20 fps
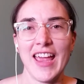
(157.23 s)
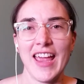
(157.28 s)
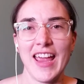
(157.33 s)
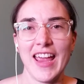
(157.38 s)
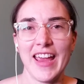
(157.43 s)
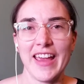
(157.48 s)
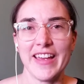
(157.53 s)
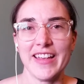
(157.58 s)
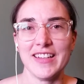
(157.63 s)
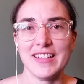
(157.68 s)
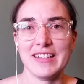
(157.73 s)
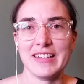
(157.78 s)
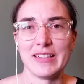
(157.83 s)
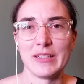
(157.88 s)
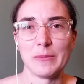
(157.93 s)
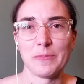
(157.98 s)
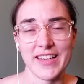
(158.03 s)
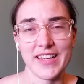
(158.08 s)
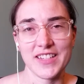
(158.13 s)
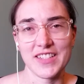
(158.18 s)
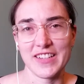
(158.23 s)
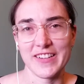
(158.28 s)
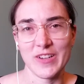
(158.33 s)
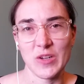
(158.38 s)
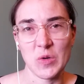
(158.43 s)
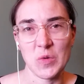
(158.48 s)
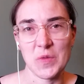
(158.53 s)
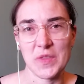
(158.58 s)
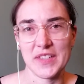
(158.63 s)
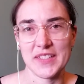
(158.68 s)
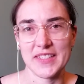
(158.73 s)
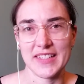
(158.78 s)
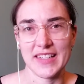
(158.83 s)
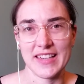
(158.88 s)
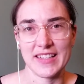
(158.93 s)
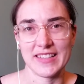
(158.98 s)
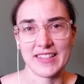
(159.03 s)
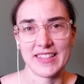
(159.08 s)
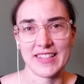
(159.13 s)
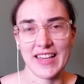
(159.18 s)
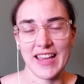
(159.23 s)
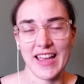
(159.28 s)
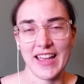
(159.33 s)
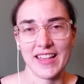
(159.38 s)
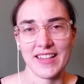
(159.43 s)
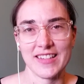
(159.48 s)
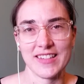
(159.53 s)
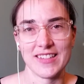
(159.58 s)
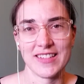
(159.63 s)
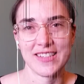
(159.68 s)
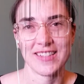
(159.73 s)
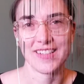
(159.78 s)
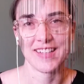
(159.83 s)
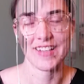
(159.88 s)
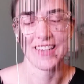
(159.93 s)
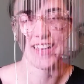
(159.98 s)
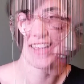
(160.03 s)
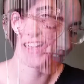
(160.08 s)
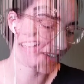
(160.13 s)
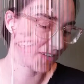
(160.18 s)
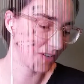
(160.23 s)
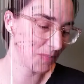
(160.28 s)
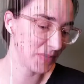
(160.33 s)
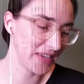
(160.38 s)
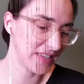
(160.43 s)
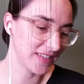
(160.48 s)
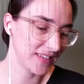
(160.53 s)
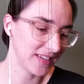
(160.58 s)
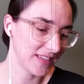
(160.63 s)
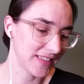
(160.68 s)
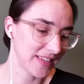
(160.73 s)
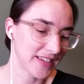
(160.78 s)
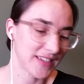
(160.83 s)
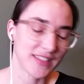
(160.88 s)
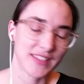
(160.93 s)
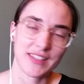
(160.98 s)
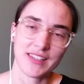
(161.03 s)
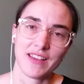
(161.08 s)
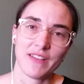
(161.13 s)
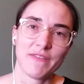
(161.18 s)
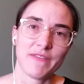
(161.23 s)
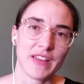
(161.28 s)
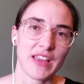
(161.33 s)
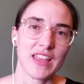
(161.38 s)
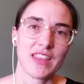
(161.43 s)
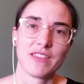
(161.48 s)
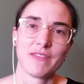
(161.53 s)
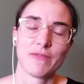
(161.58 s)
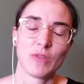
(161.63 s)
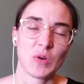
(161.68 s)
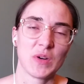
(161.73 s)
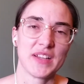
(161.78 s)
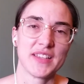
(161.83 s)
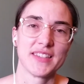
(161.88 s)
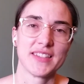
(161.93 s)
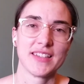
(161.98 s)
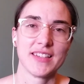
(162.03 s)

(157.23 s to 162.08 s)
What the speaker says: and really get to know the saints and their amazing legacy of faith for us